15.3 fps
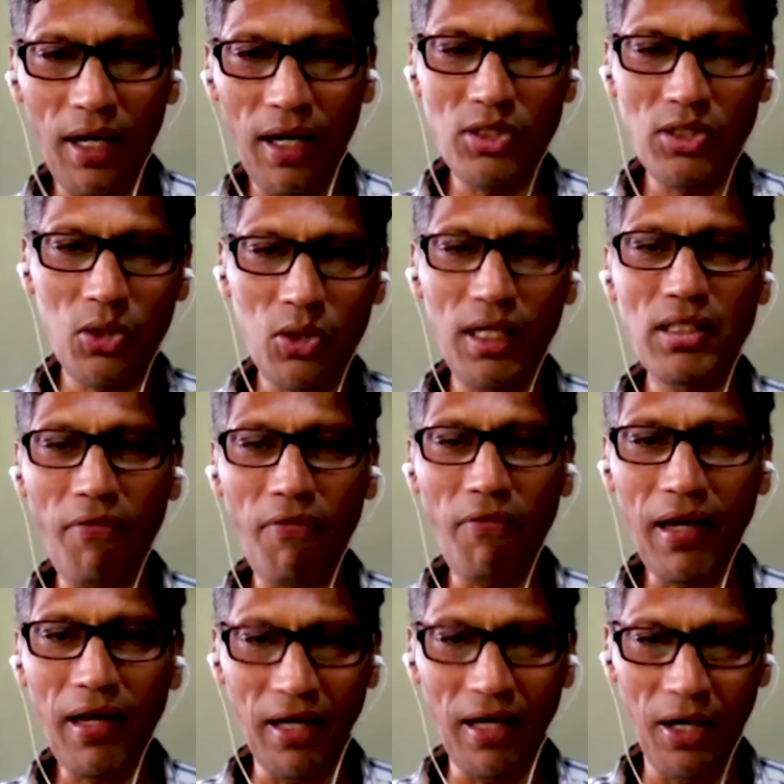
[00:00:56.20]
question. It is a fake
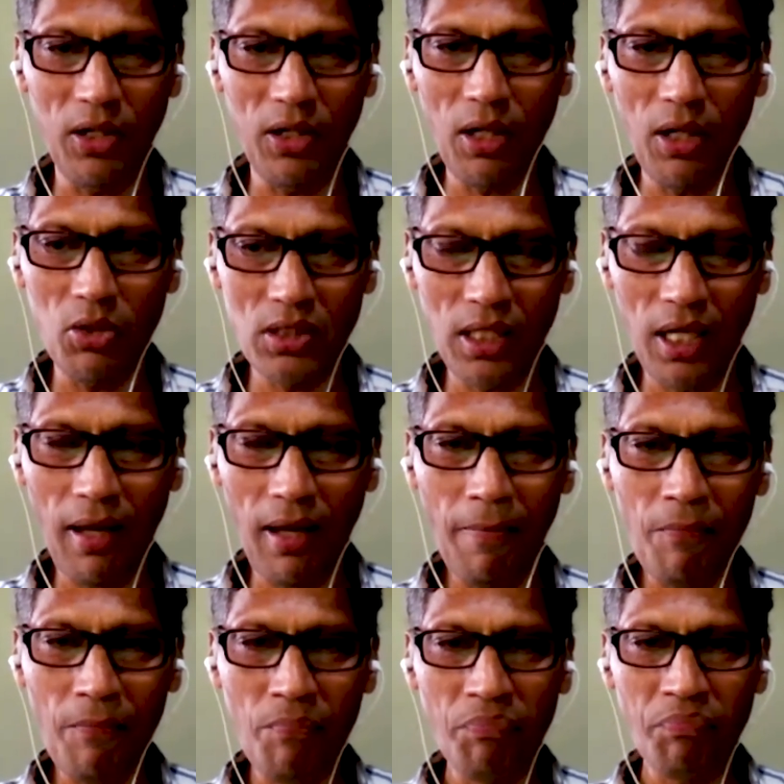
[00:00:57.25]
narrative, I would say.
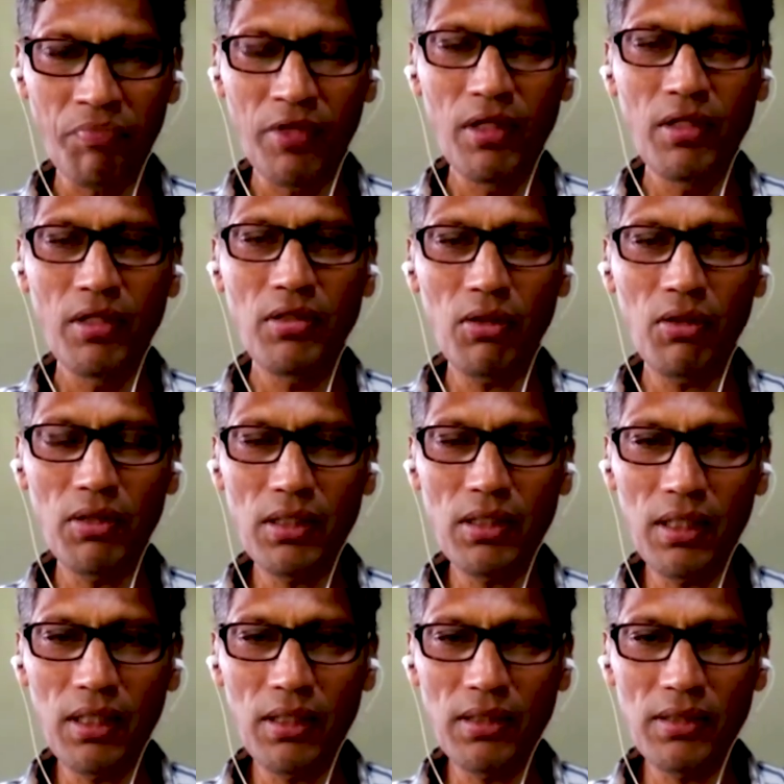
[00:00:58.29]
No,
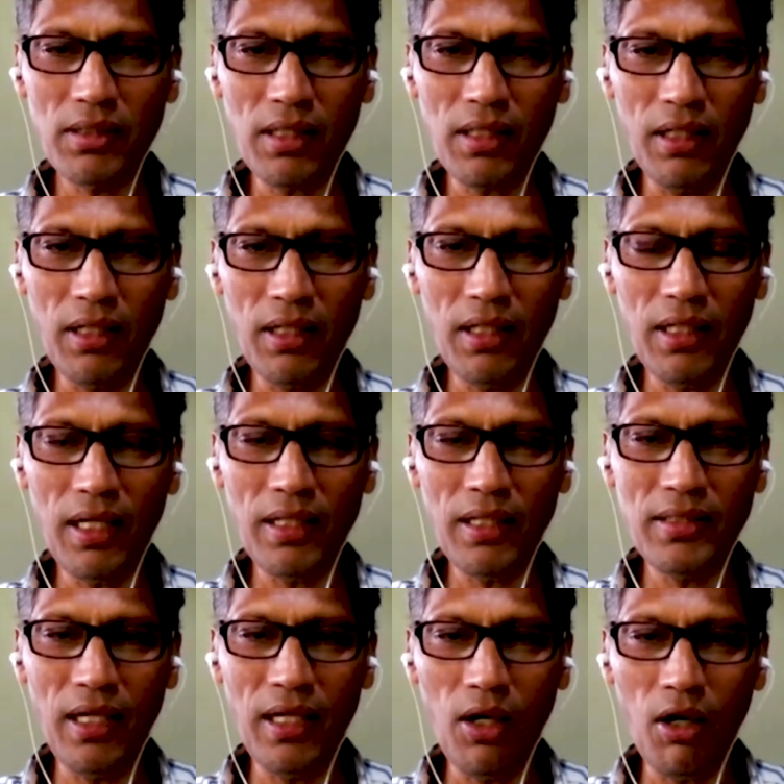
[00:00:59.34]
this country has
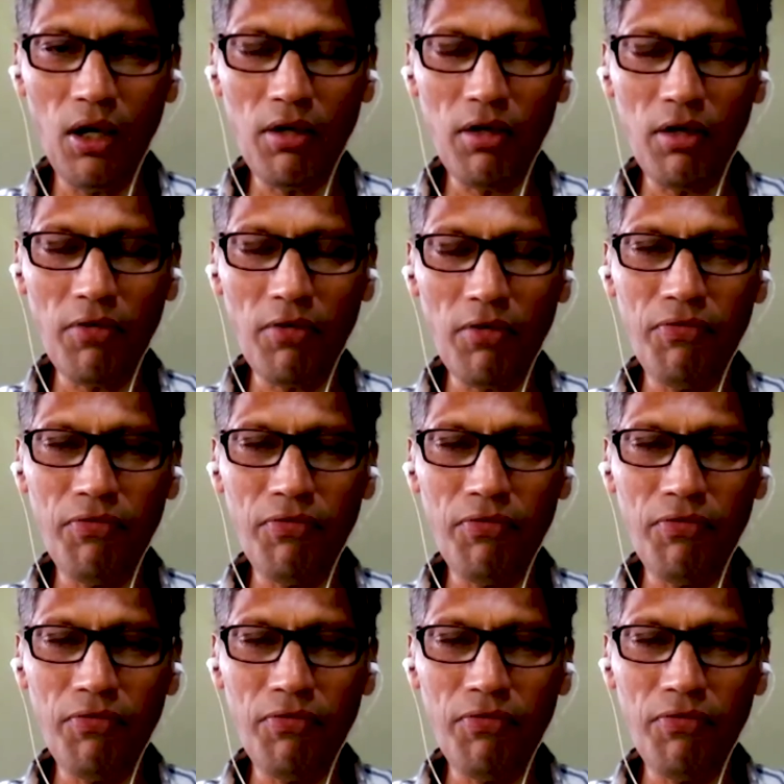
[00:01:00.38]
seen a lot of fake